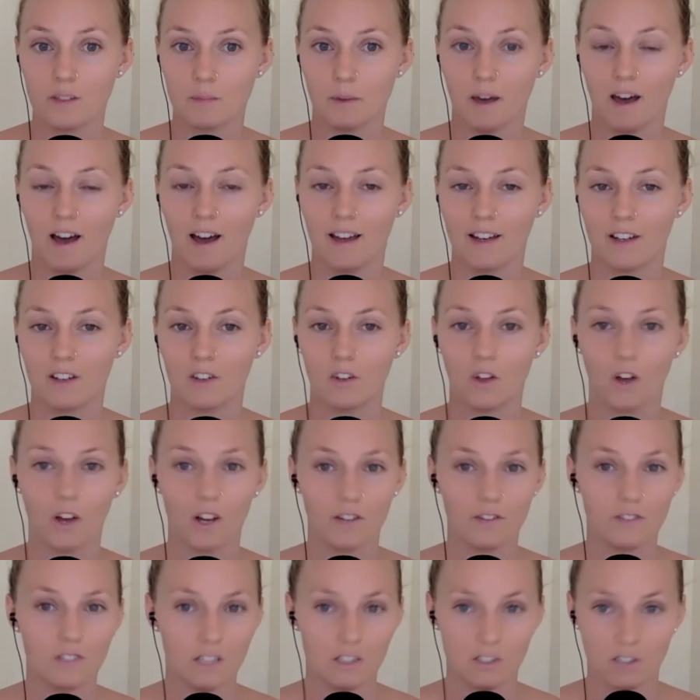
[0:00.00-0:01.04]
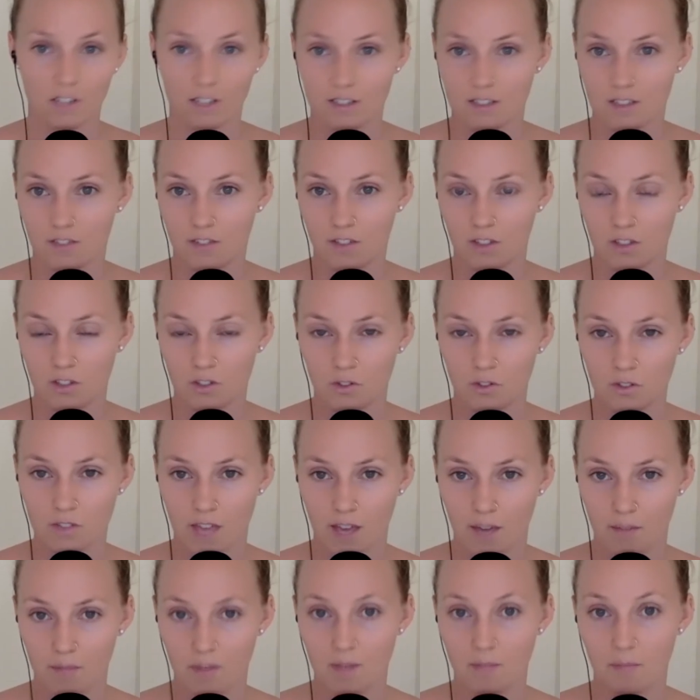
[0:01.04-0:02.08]
behind a lot of digestive issues
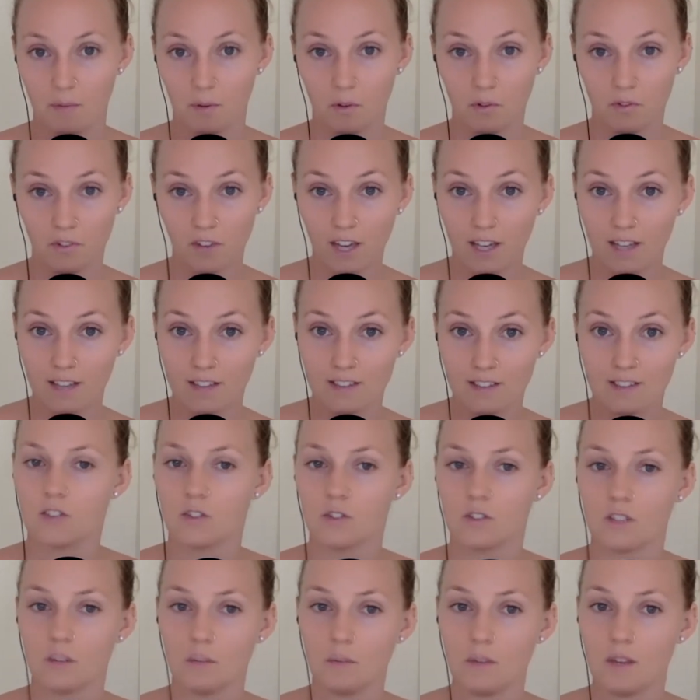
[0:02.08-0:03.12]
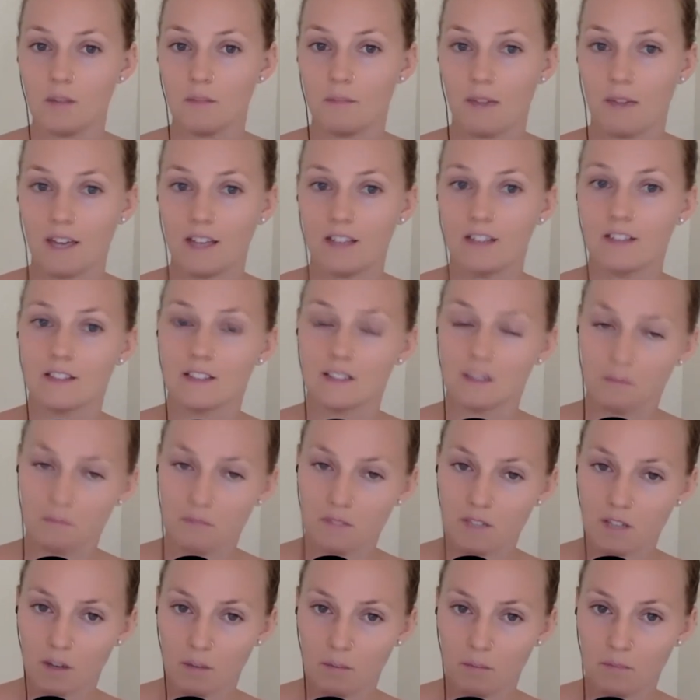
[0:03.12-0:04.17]
that people face. So some of the main
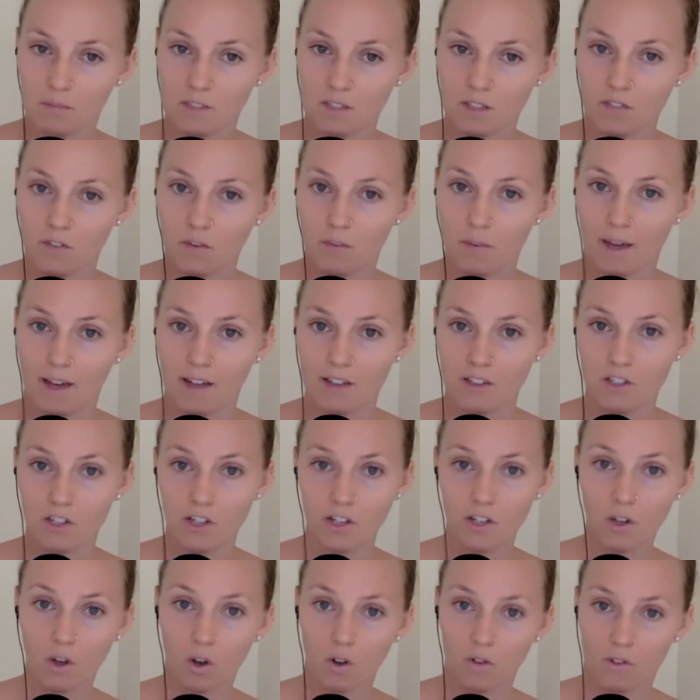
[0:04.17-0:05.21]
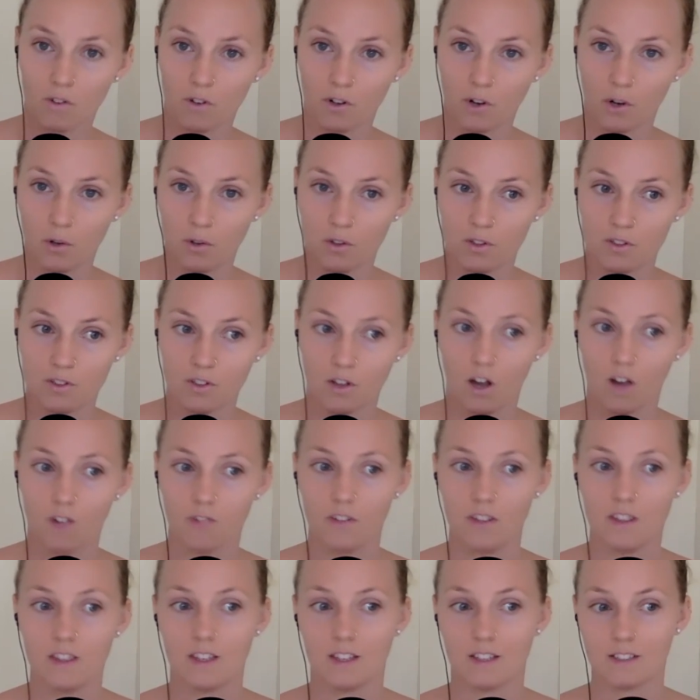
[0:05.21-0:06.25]
symptoms of a bacterial overgrowth is
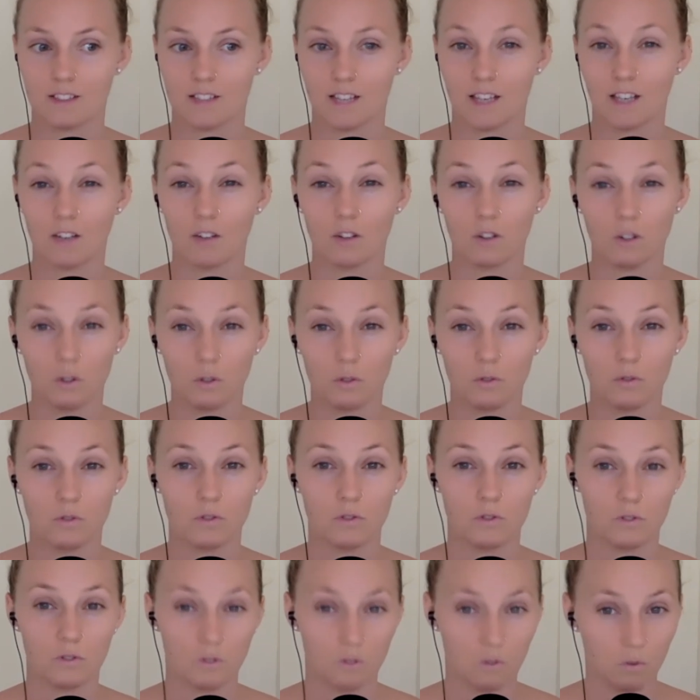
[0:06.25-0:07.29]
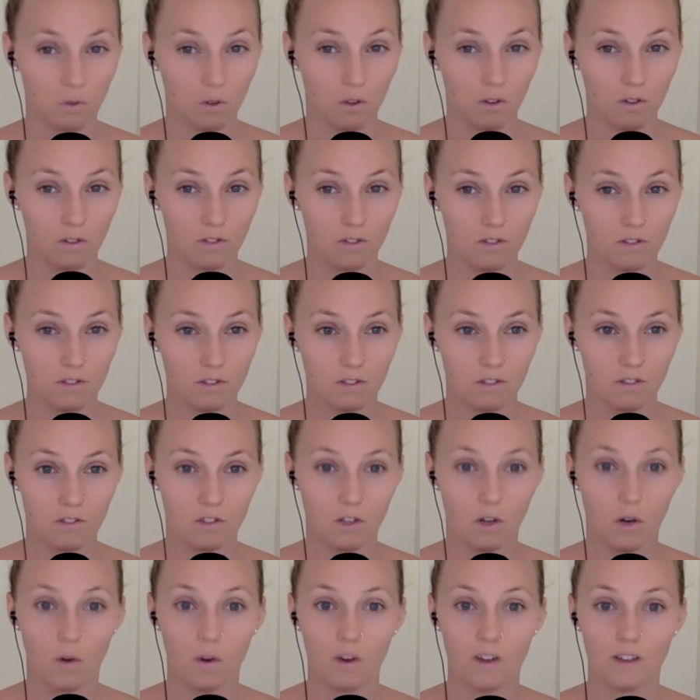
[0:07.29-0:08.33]
often things like loose stools.
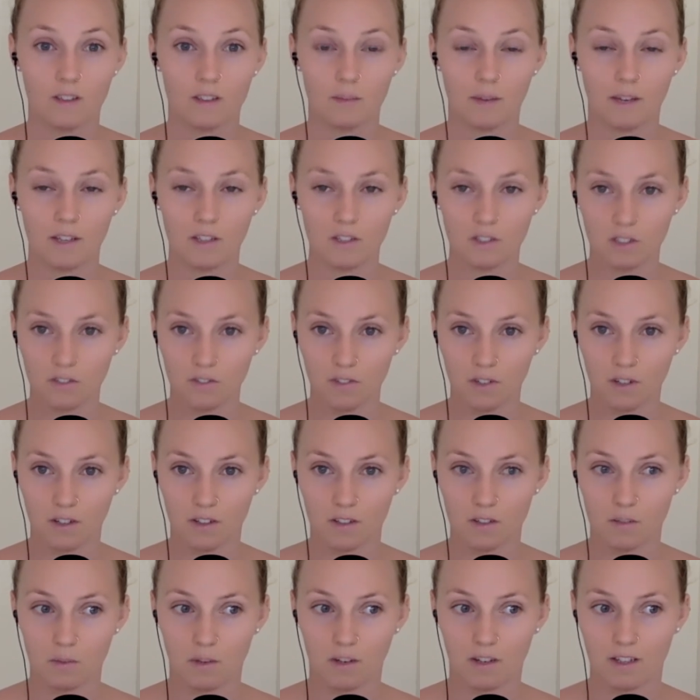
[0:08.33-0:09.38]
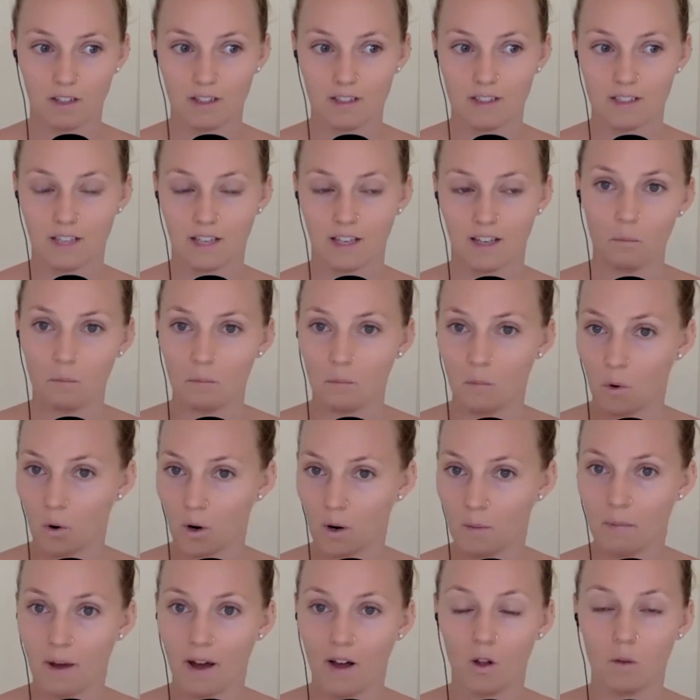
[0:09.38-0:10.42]
So especially if you're experiencing more
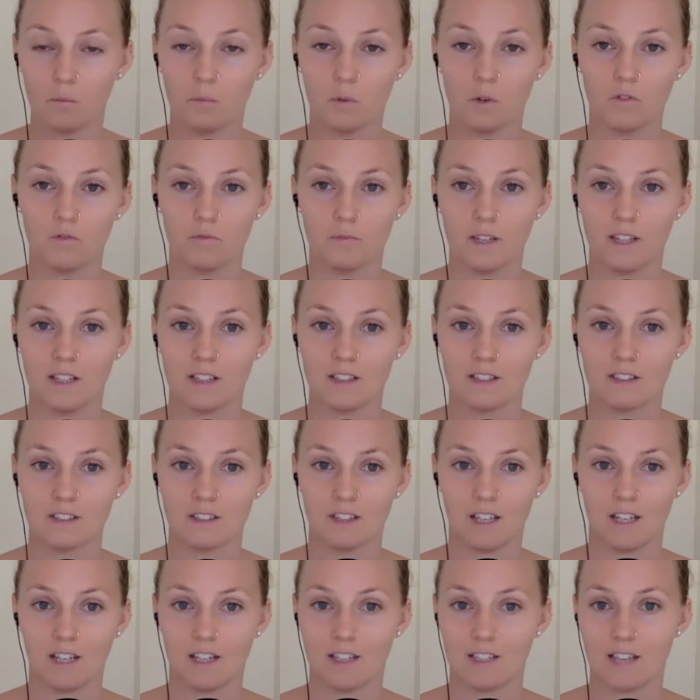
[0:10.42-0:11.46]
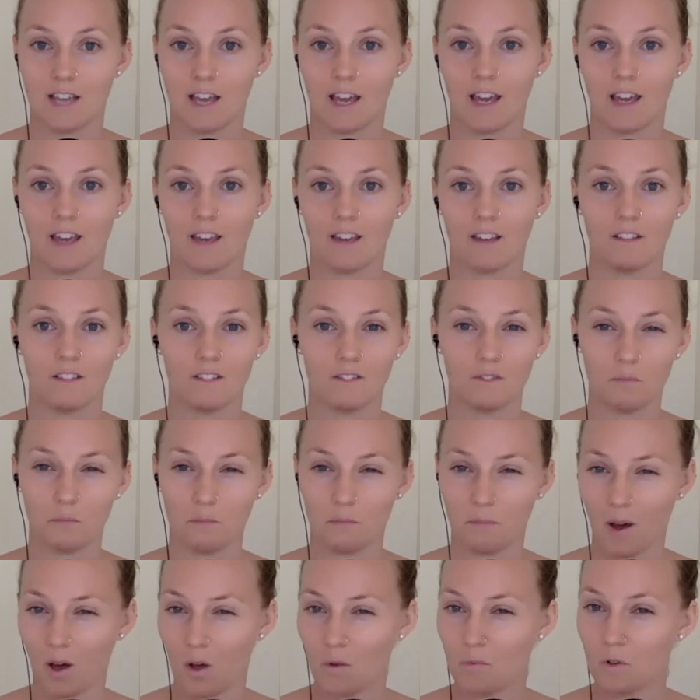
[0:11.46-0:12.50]
bowel movements in a day,
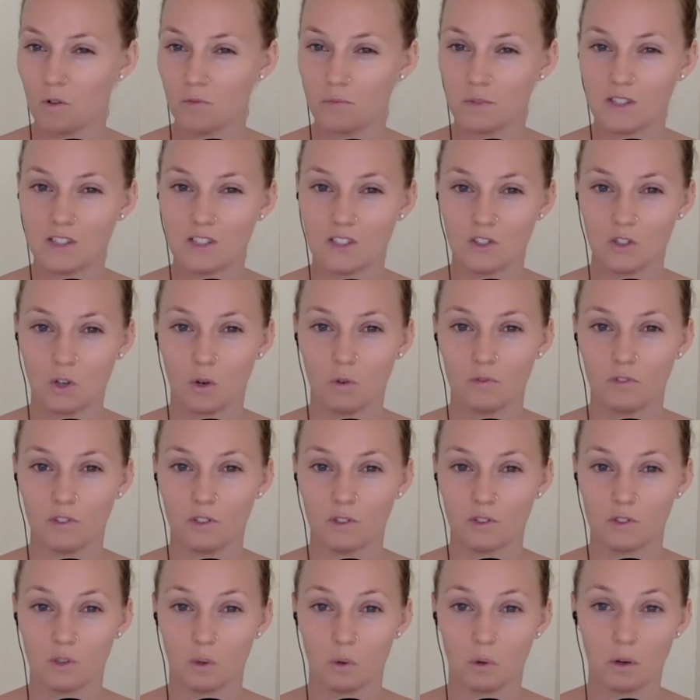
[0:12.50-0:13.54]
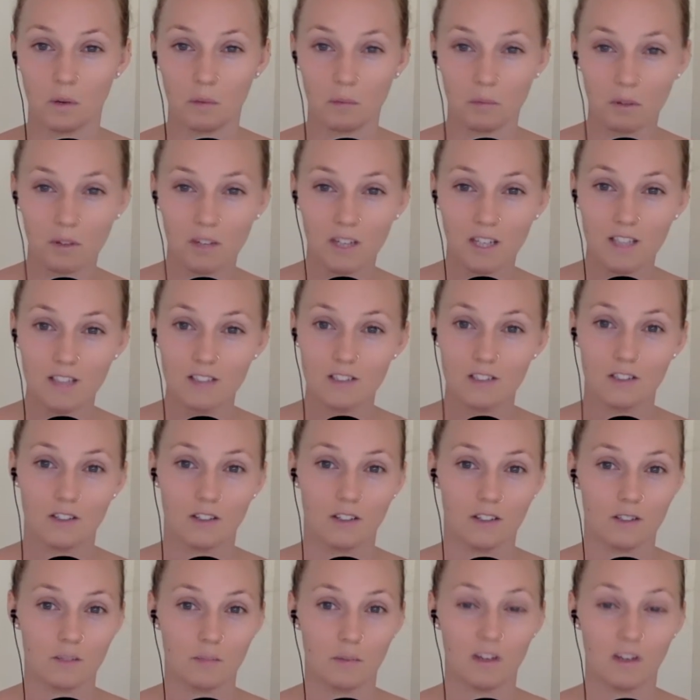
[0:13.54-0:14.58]
bowel movements that don't feel so complete, you're
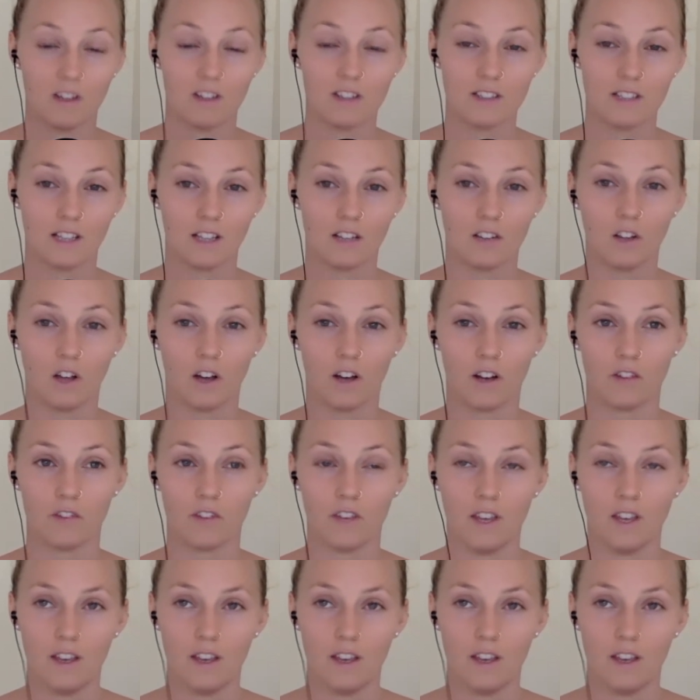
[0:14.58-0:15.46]
experiencing a lot of